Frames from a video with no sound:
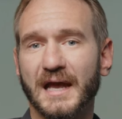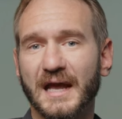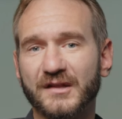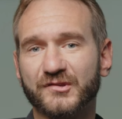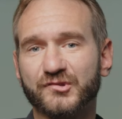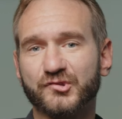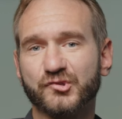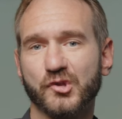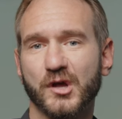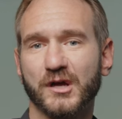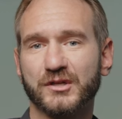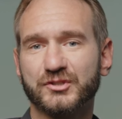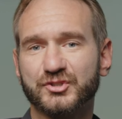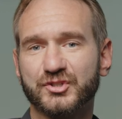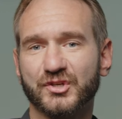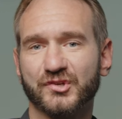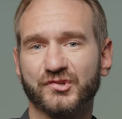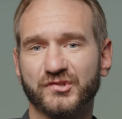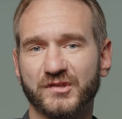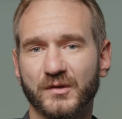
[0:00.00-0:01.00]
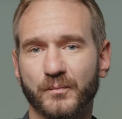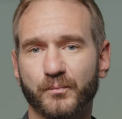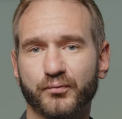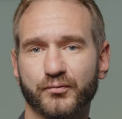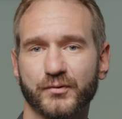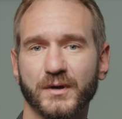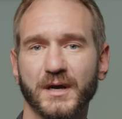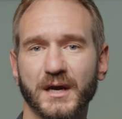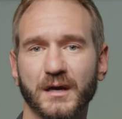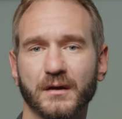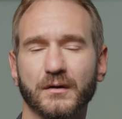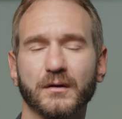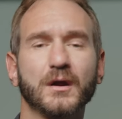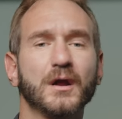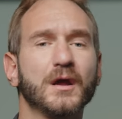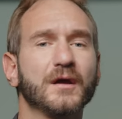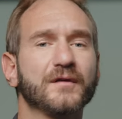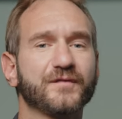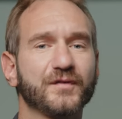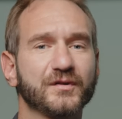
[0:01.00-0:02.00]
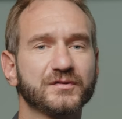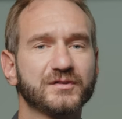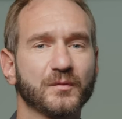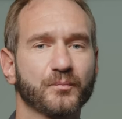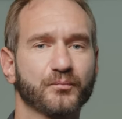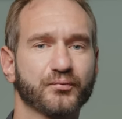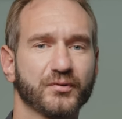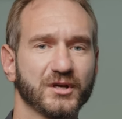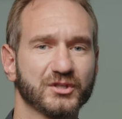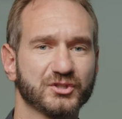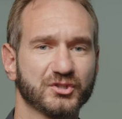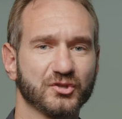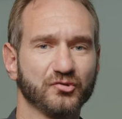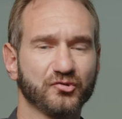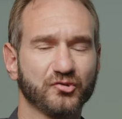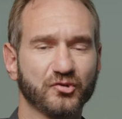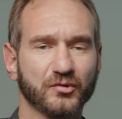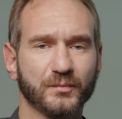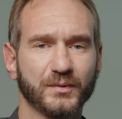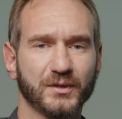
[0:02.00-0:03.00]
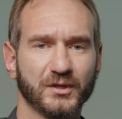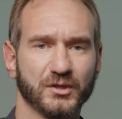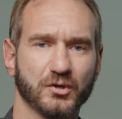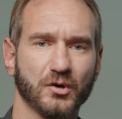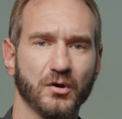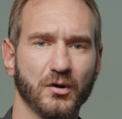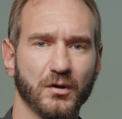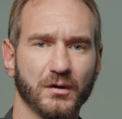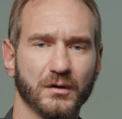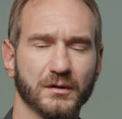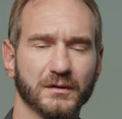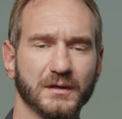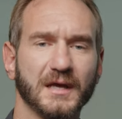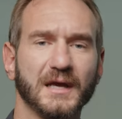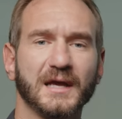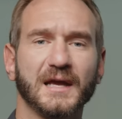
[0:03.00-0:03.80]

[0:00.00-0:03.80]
It's not just a prayer for depression to be gone.